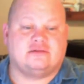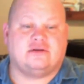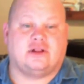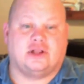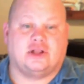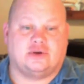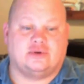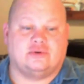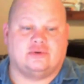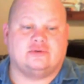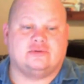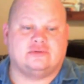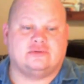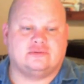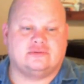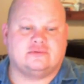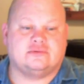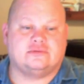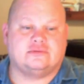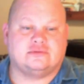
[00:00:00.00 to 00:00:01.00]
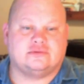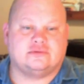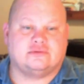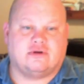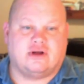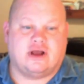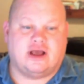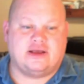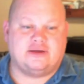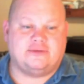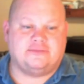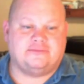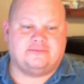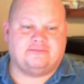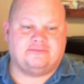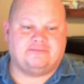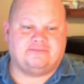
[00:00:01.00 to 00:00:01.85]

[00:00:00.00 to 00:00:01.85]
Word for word: glue, right?